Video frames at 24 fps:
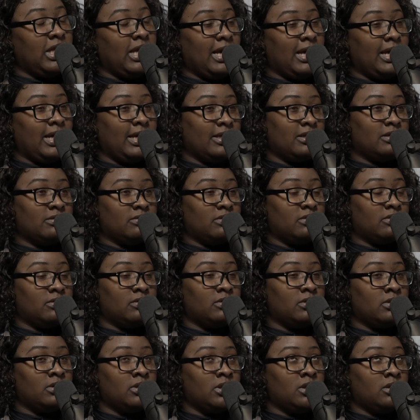Yeah, and
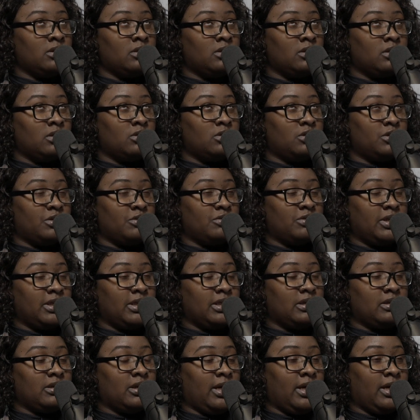do you uh,
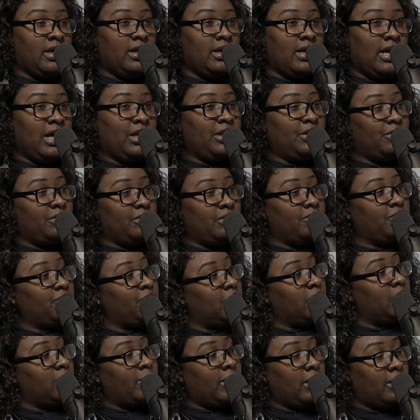think? Uh, how do you
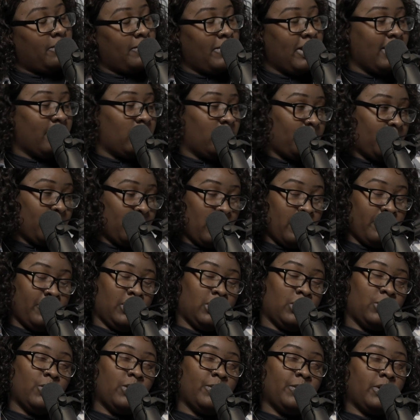feel about a man? I
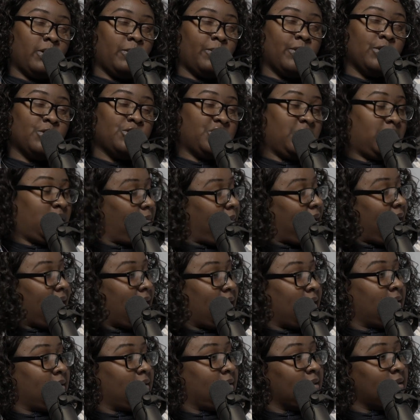mean, a woman approaching a
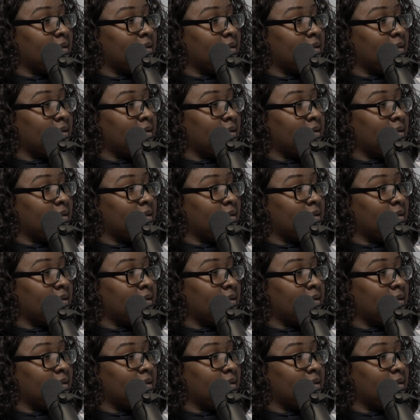man.